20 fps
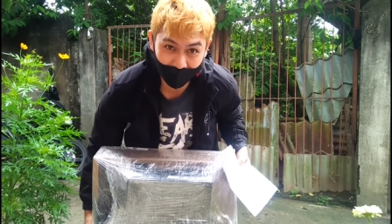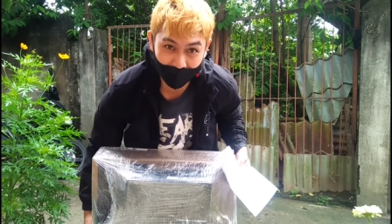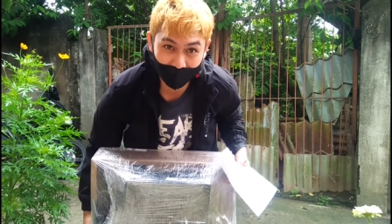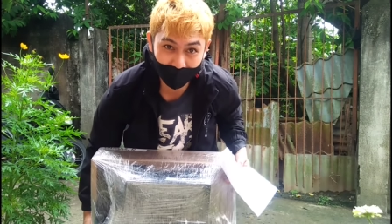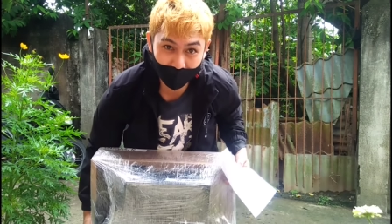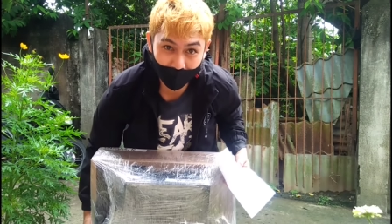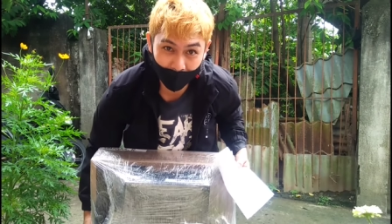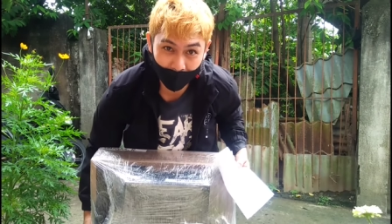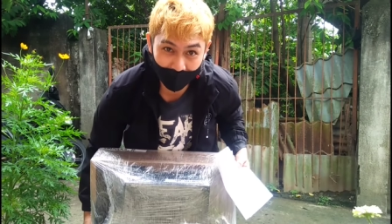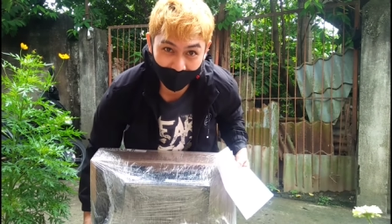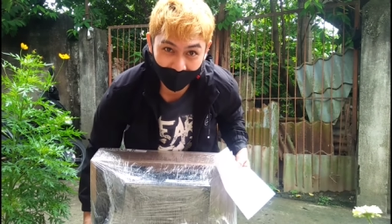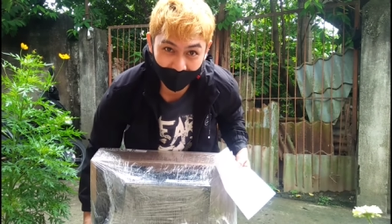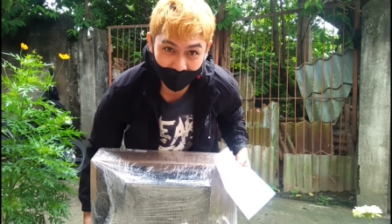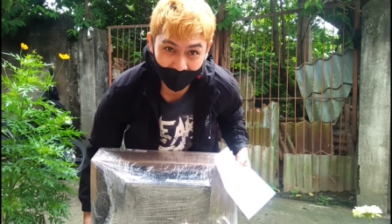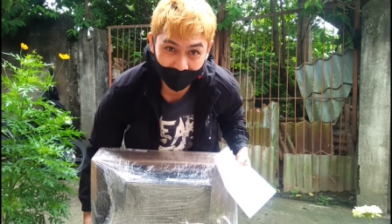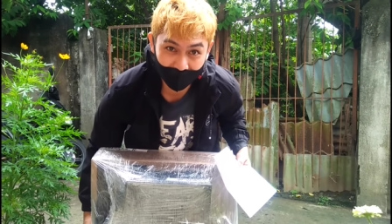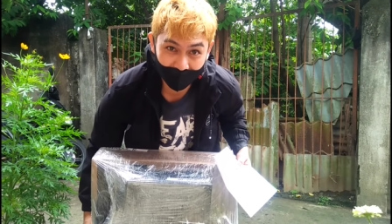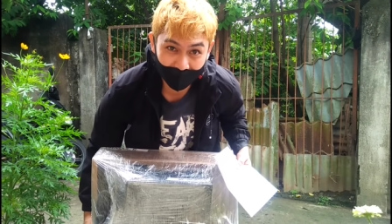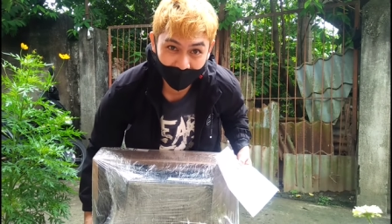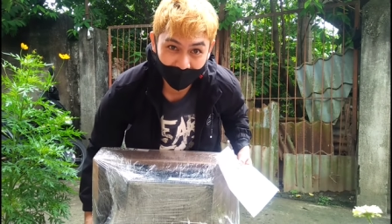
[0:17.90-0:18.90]
from
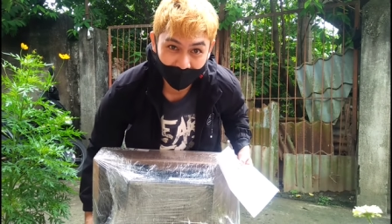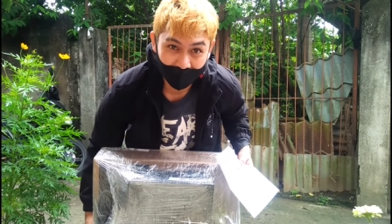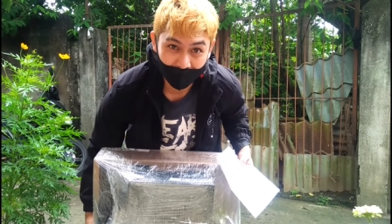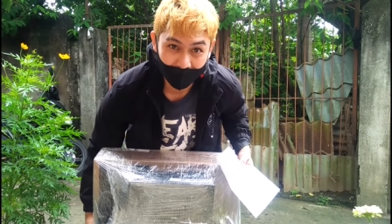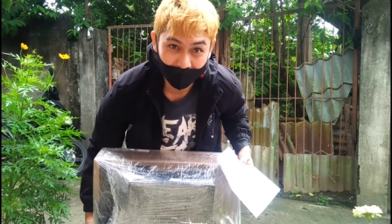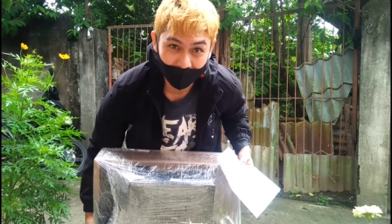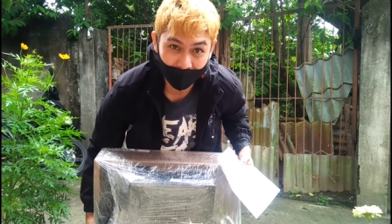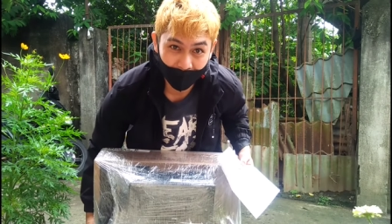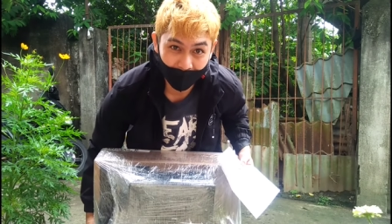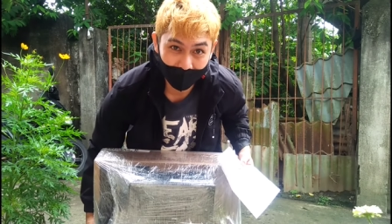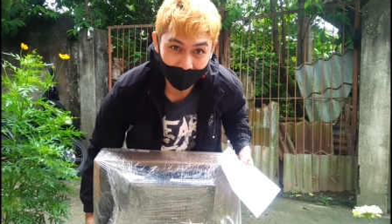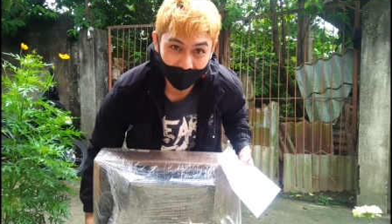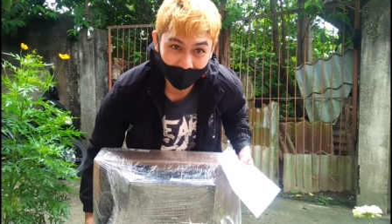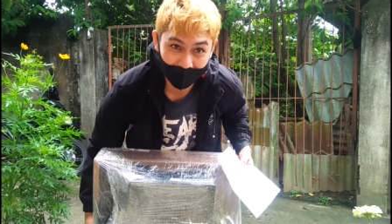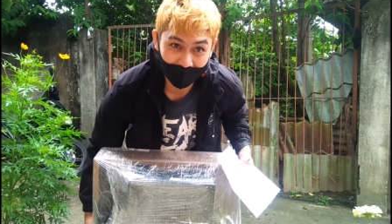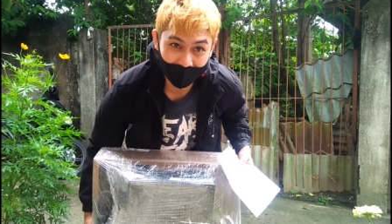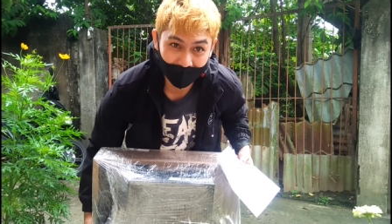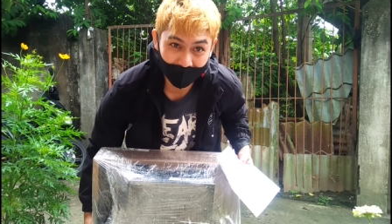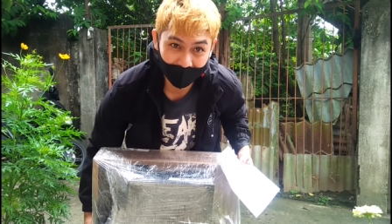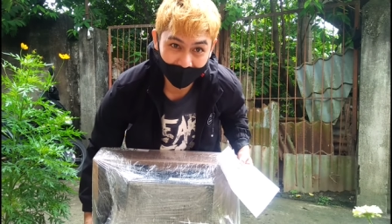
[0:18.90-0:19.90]
COVID, our company
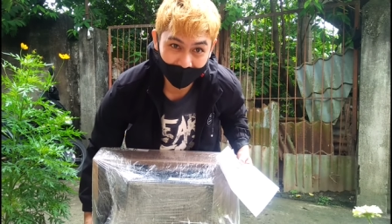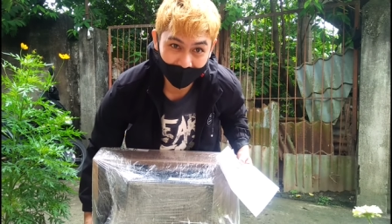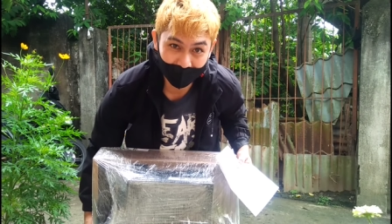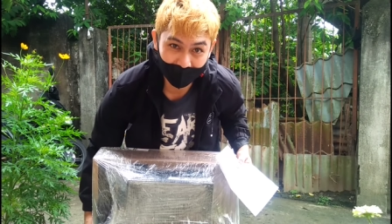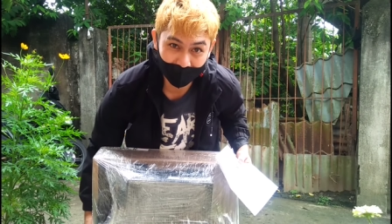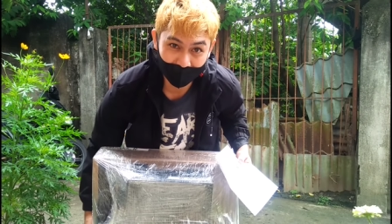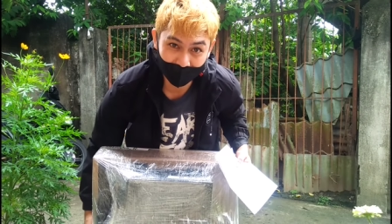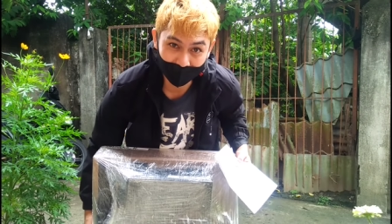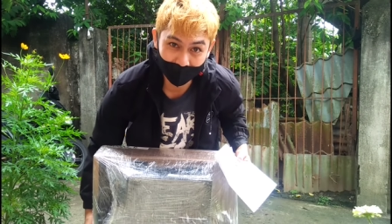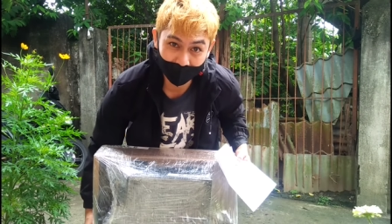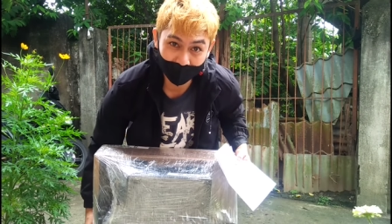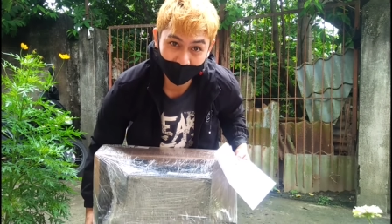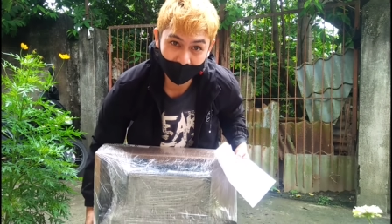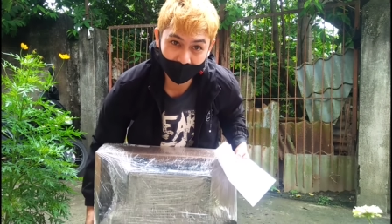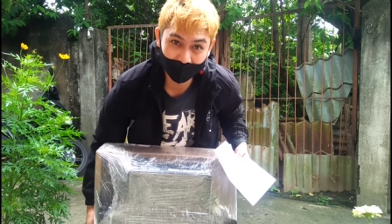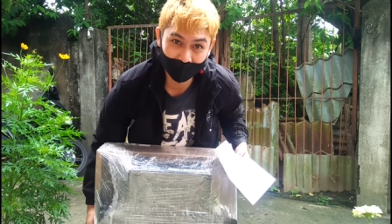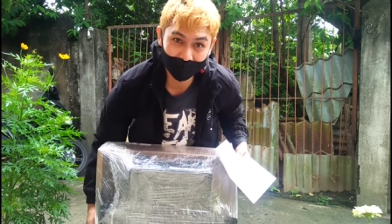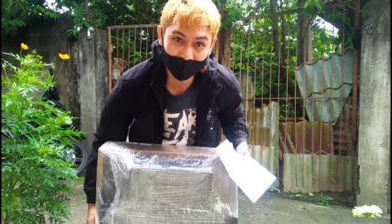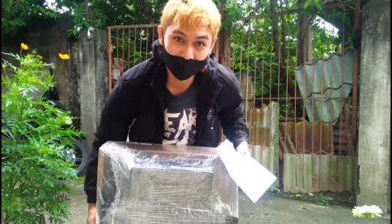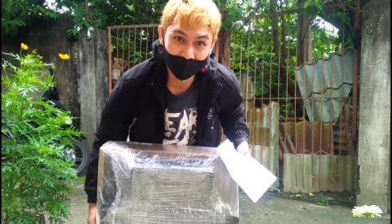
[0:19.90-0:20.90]
decided to move
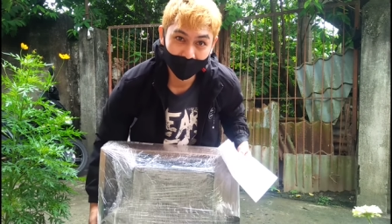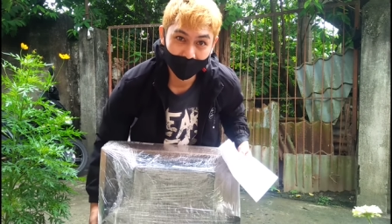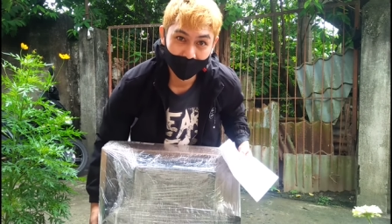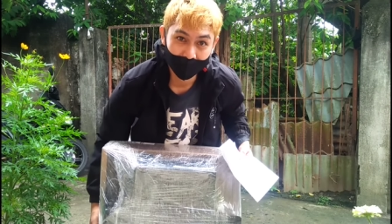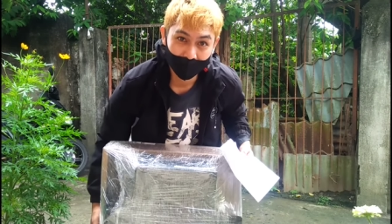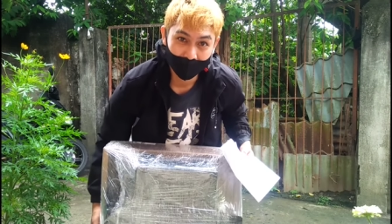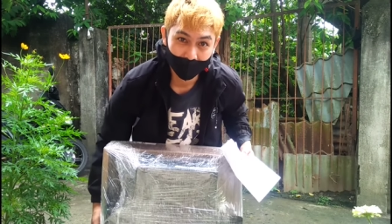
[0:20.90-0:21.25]
us